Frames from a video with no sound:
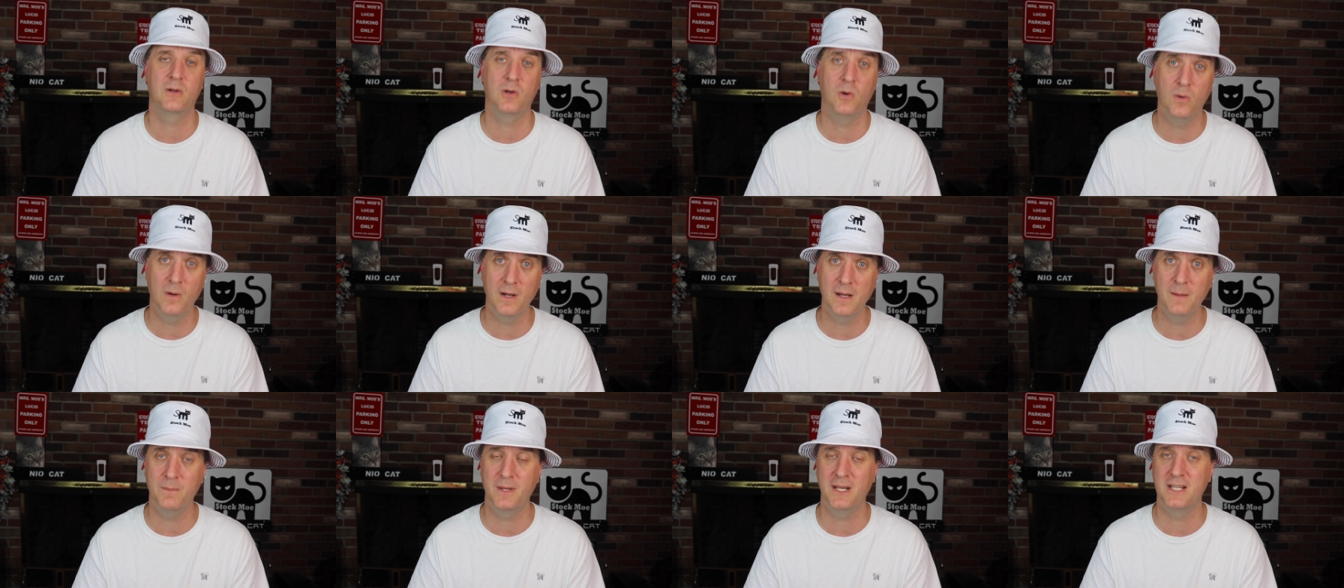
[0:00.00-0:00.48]

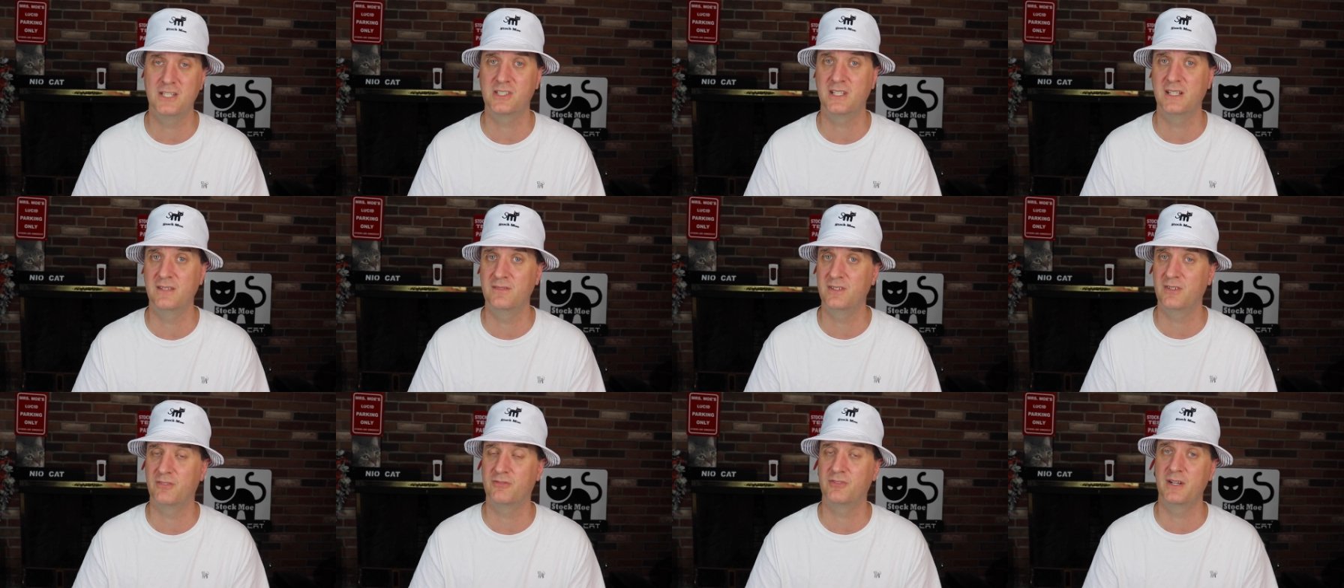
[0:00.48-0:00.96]
Coinbase
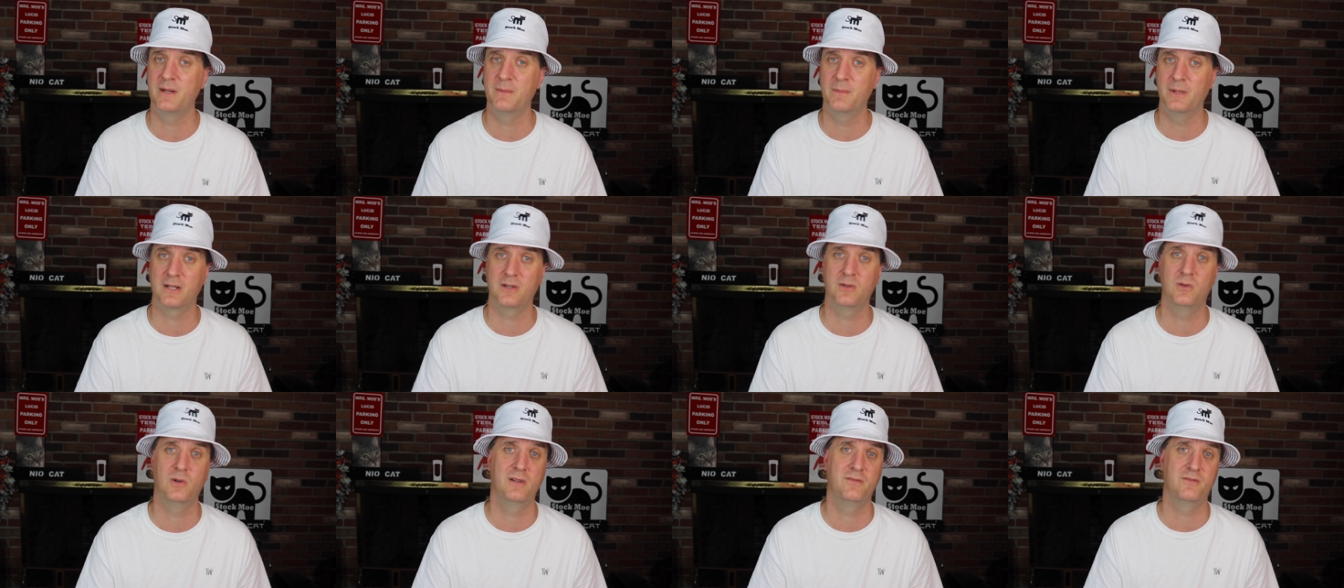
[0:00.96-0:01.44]
giving you free
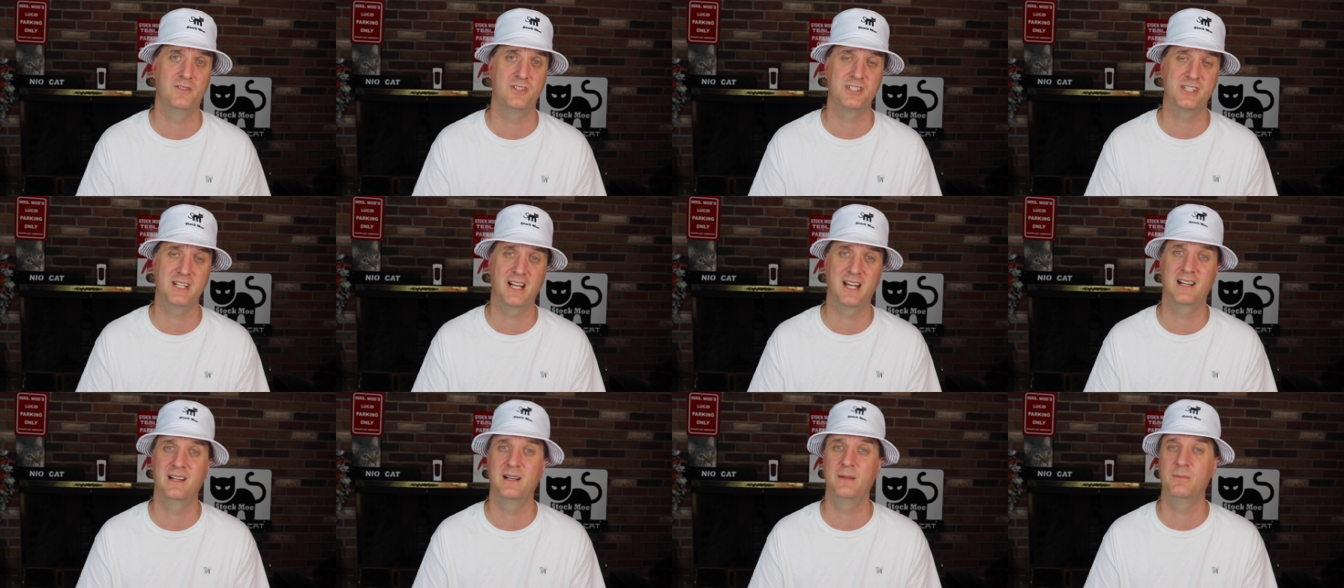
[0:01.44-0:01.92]
Bitcoin for
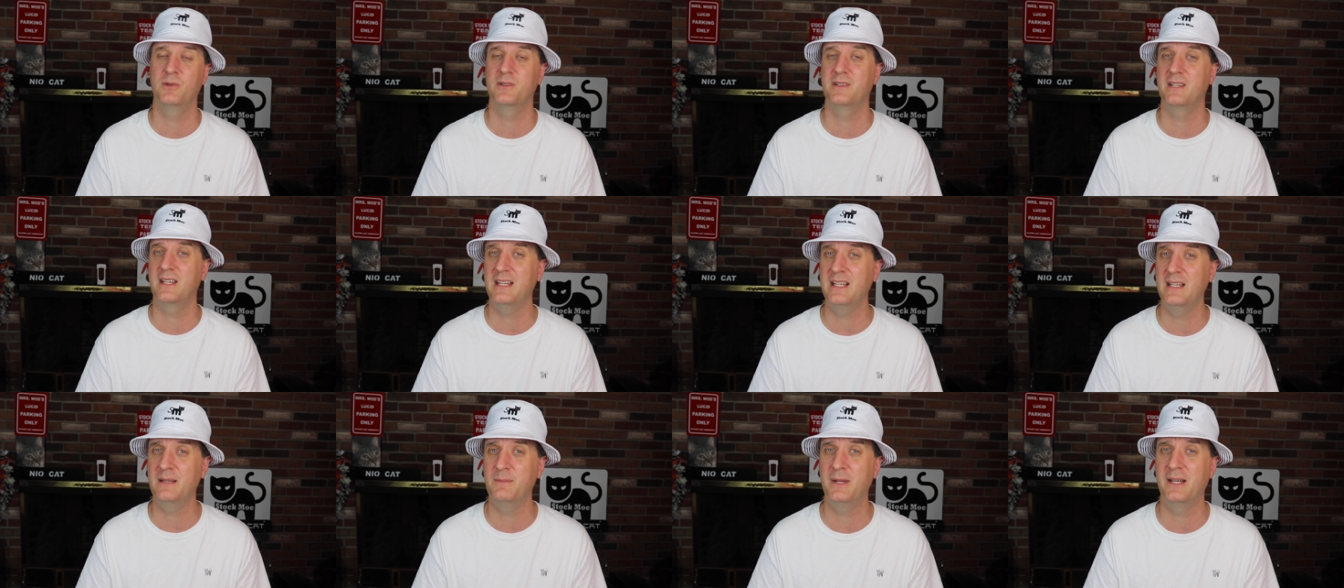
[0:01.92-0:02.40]
signing up with
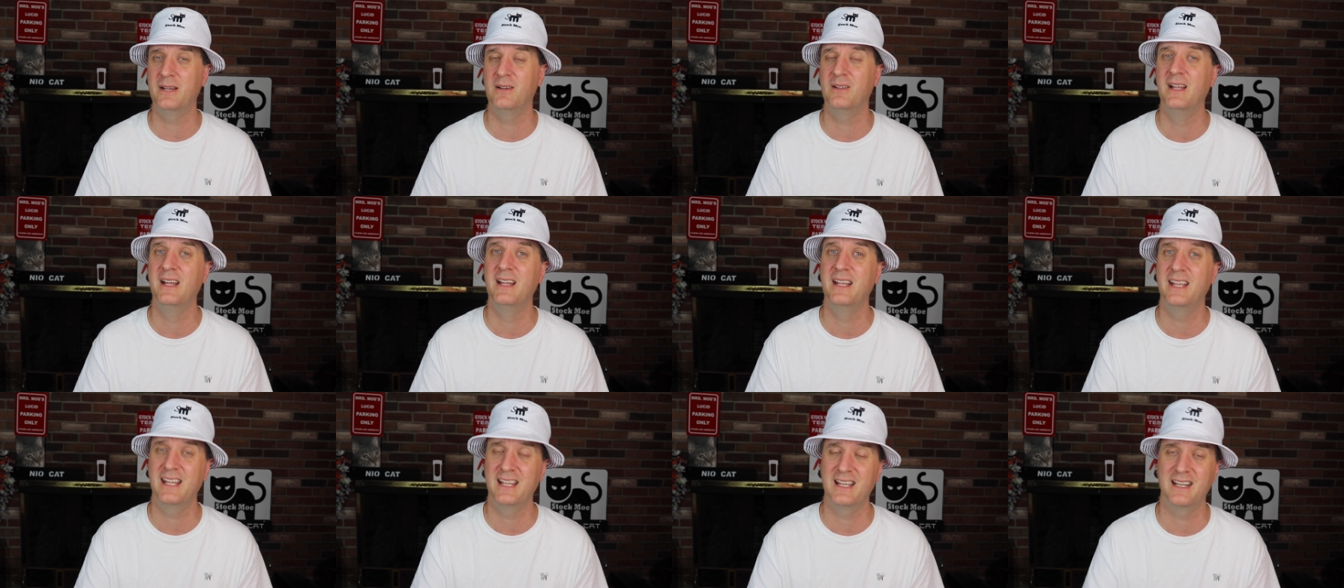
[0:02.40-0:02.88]
the
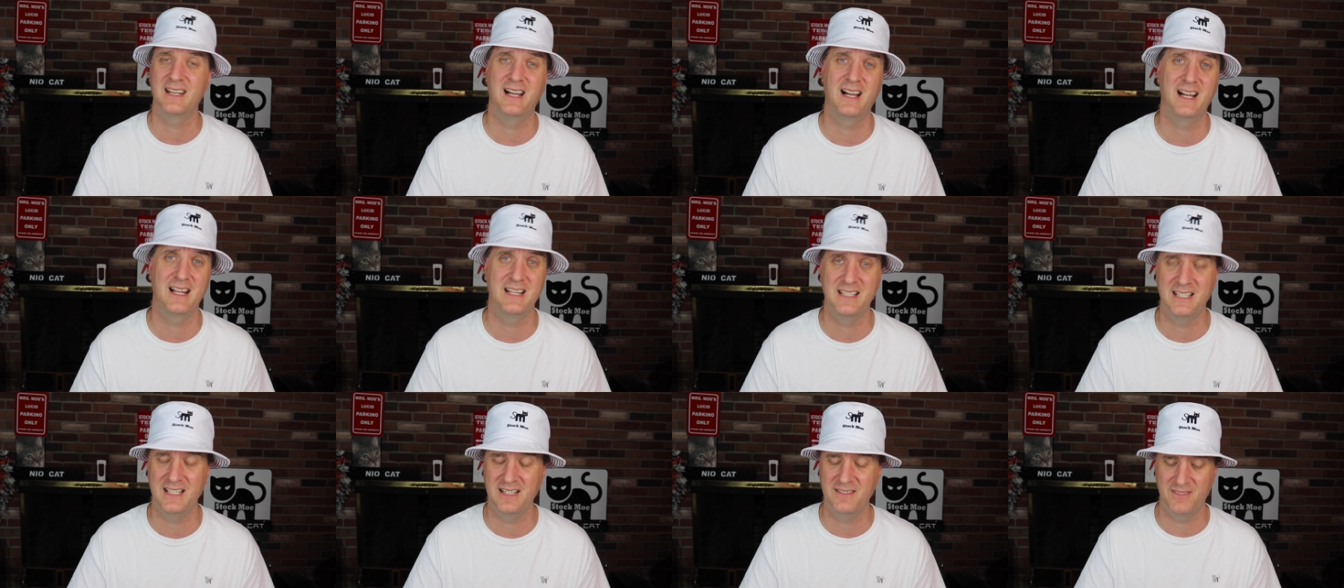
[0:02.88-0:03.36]
email and
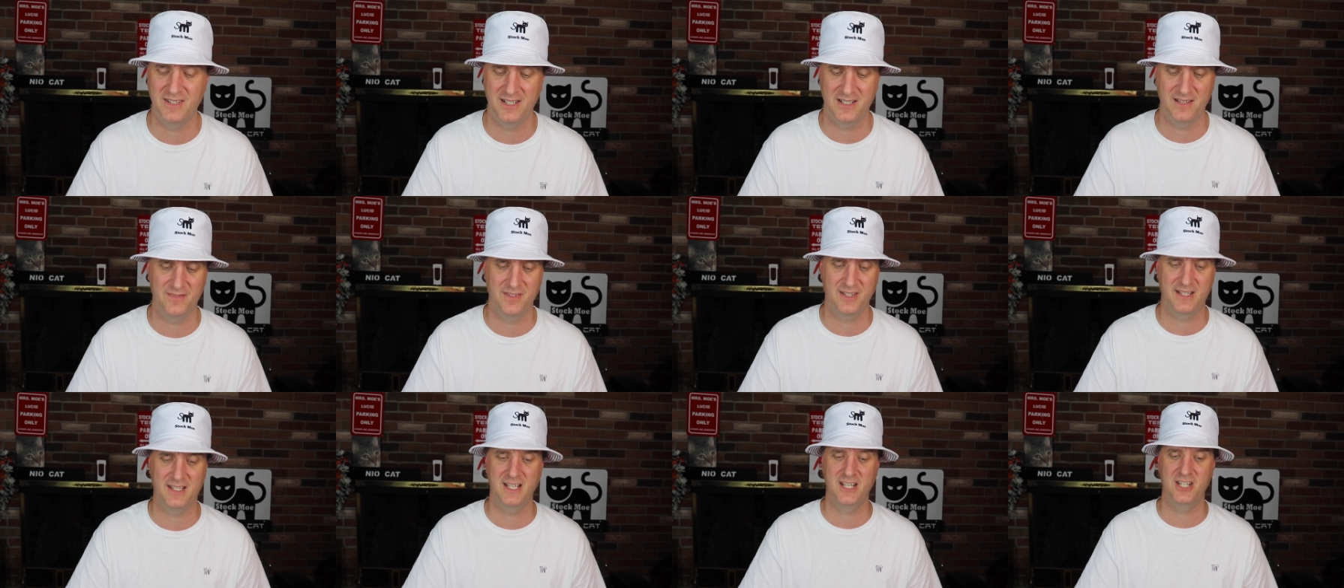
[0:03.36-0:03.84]
ID
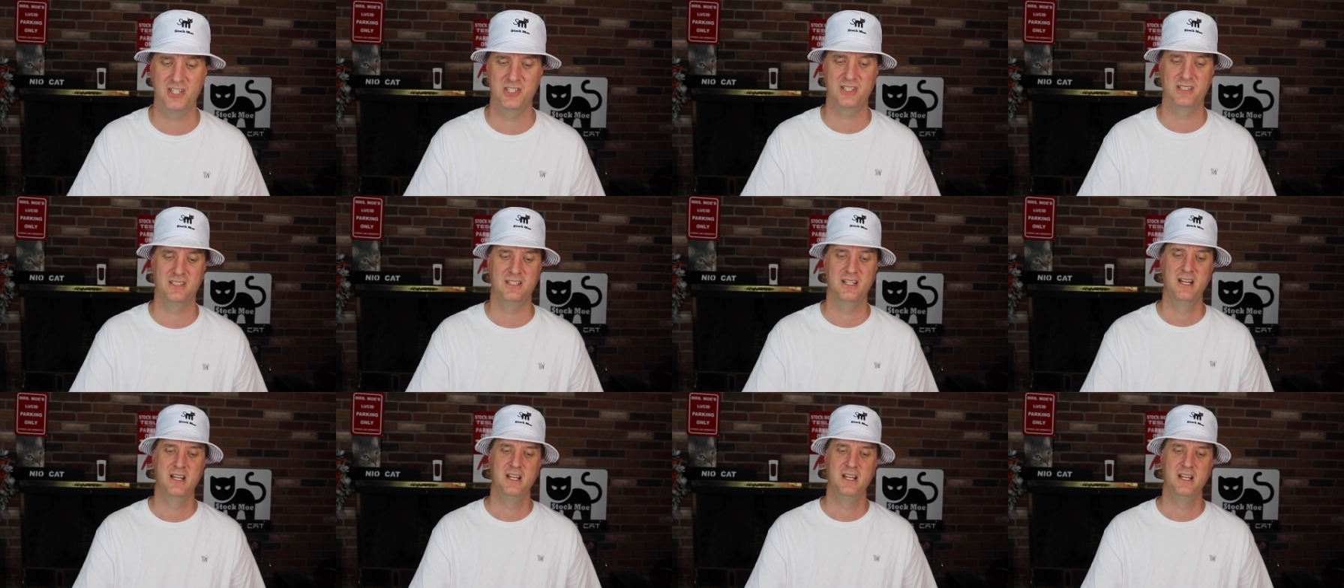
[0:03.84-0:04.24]
verification.